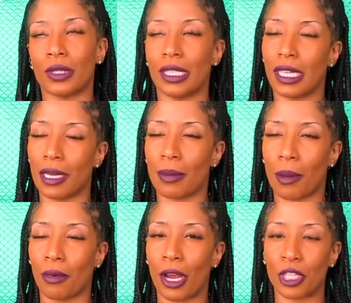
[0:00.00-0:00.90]
to get
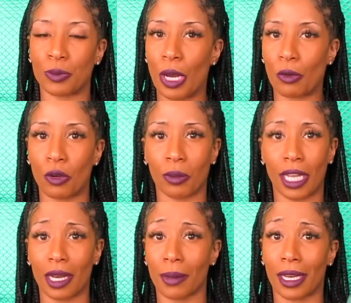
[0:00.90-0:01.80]
my brows
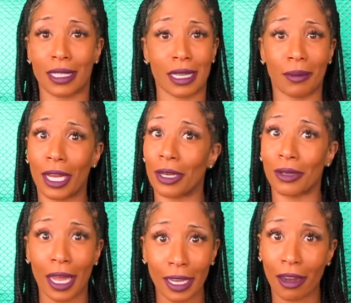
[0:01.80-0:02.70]
microbladed, because I'm not
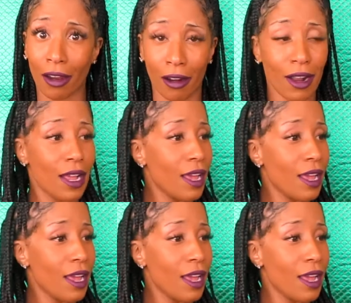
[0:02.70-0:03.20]
gonna lie, y'all,